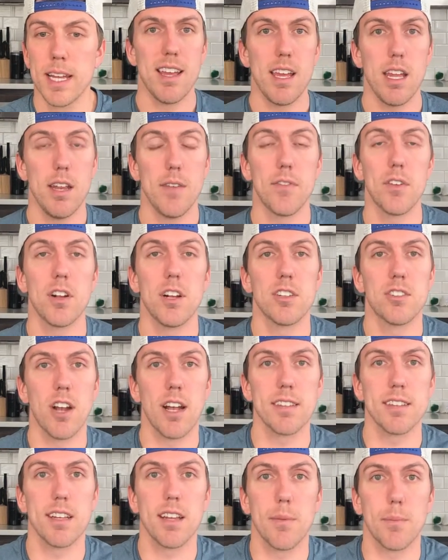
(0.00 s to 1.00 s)
And if you're
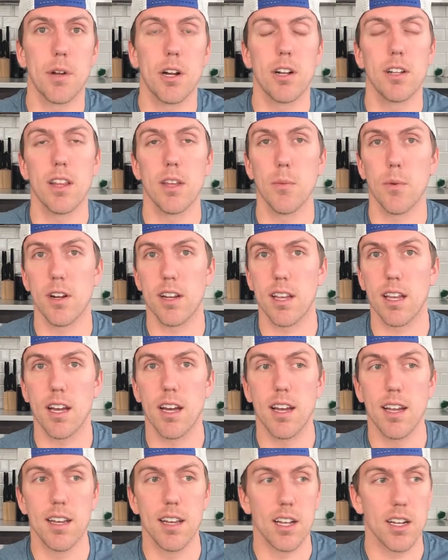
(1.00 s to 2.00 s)
interested, I'm currently working
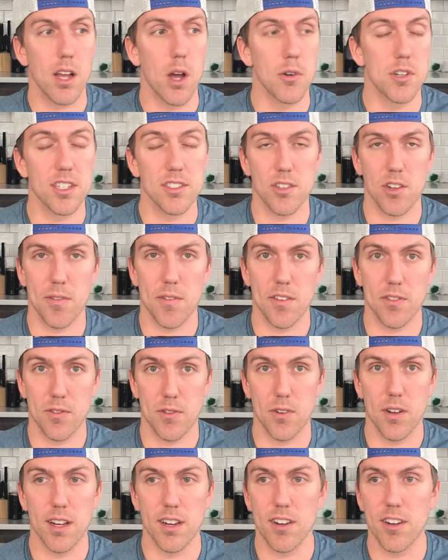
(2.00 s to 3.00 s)
on a coaching service for
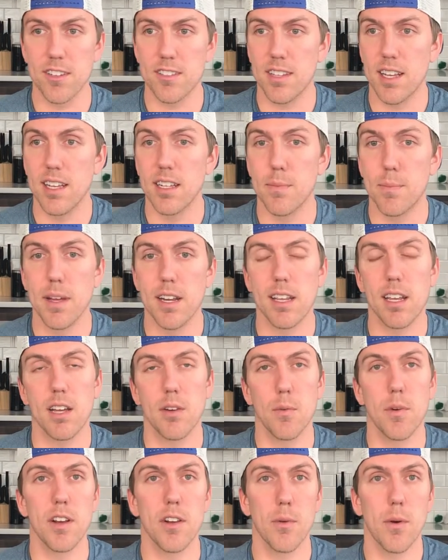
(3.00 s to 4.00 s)
runners, and depending
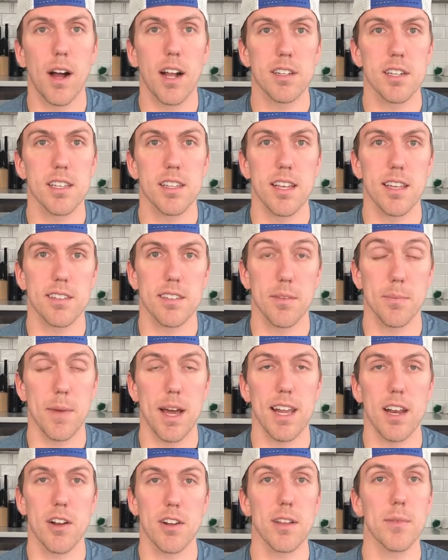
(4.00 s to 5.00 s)
on when you're watching this, it
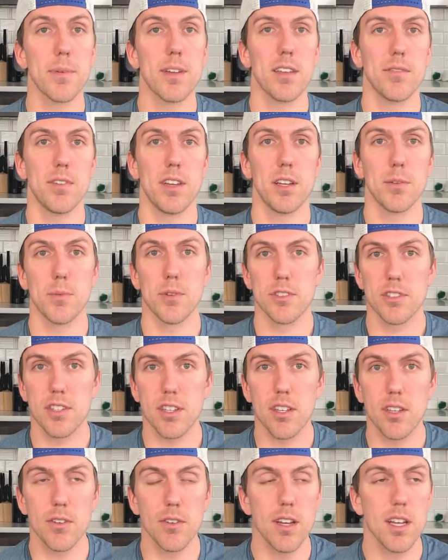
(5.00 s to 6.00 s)
might already be available to
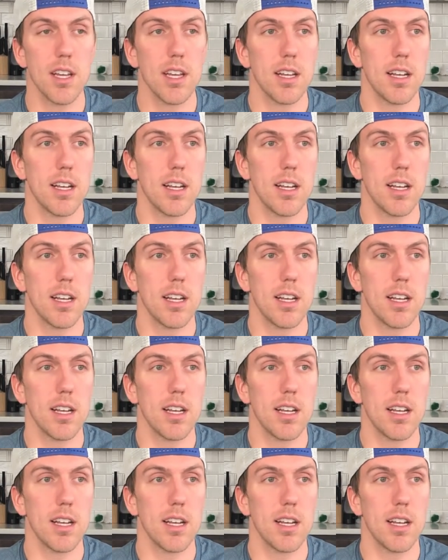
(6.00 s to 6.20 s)
you.